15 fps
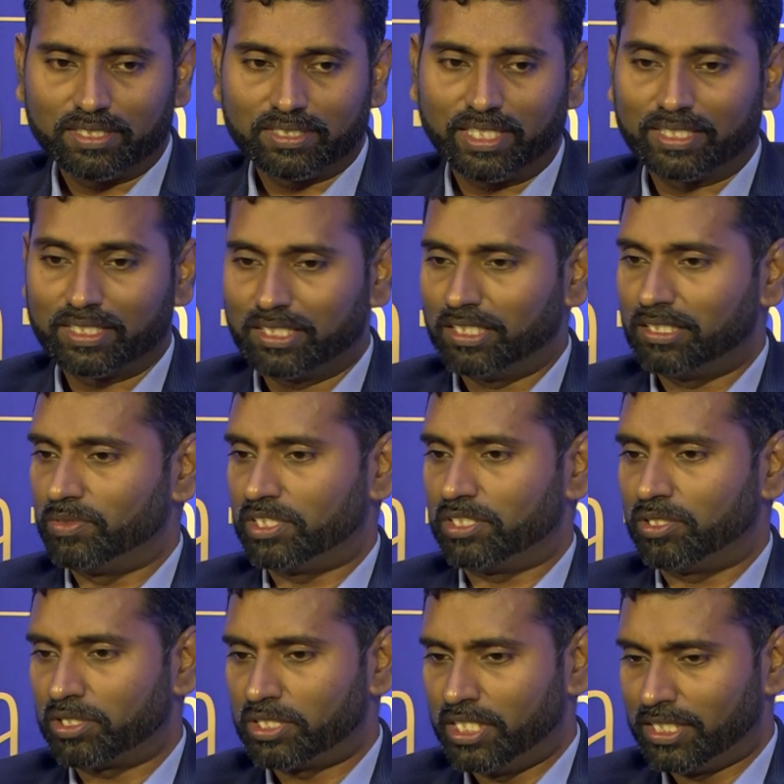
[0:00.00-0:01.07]
a sector which is
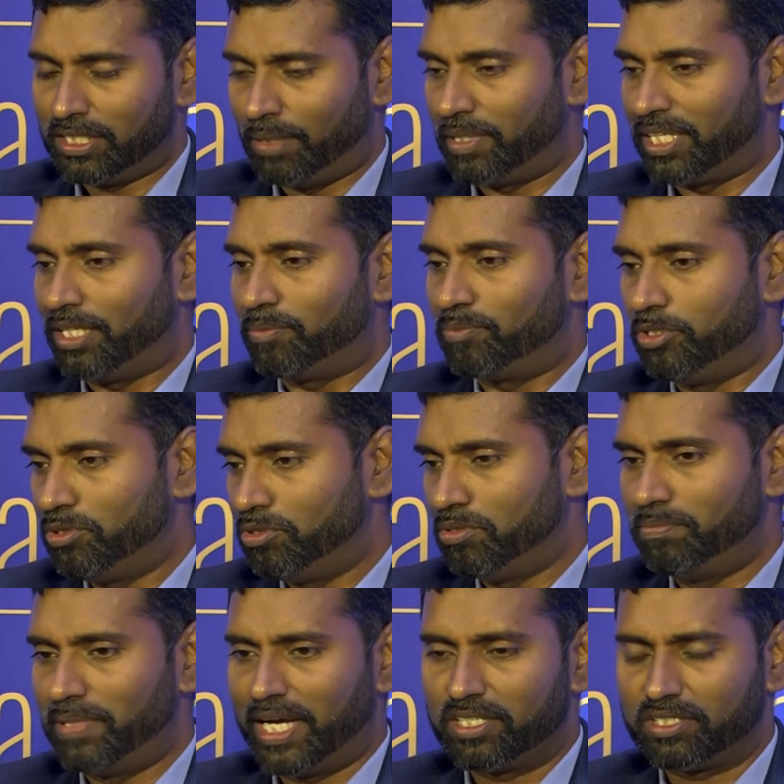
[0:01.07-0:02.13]
actually coming up, new
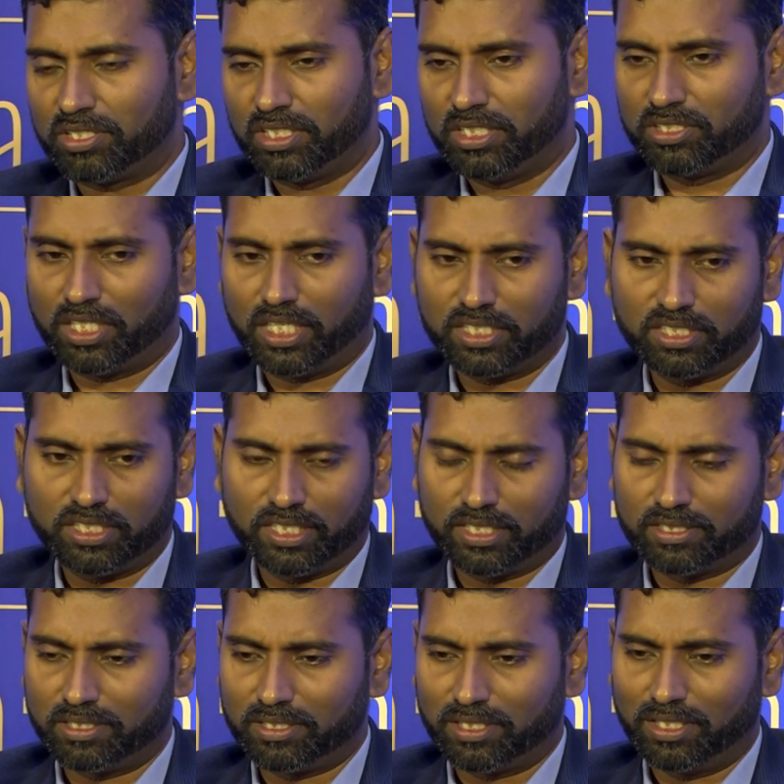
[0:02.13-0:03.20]
battery charging,
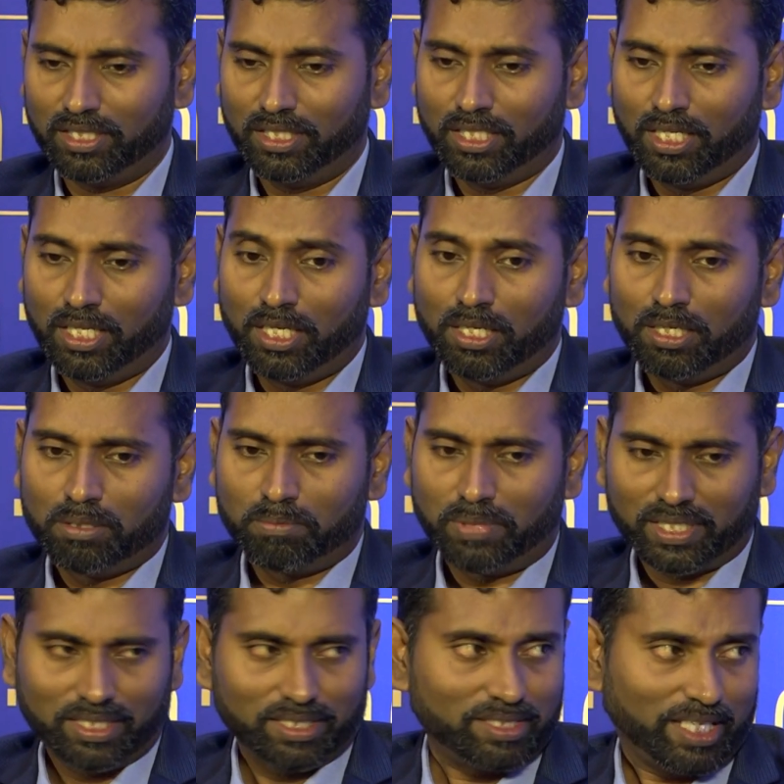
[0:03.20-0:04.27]
etc. But
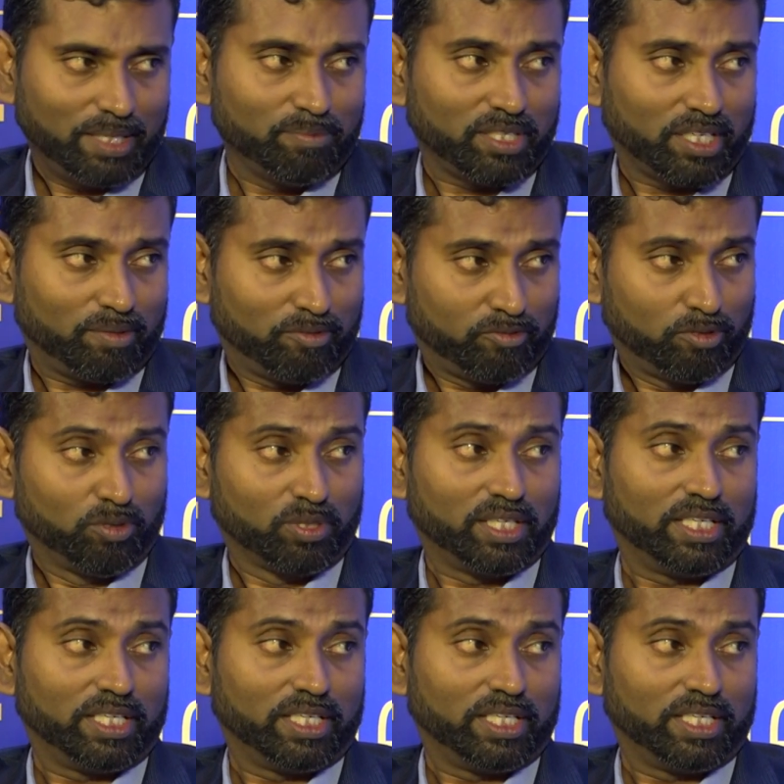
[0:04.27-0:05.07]
at the same time, if you look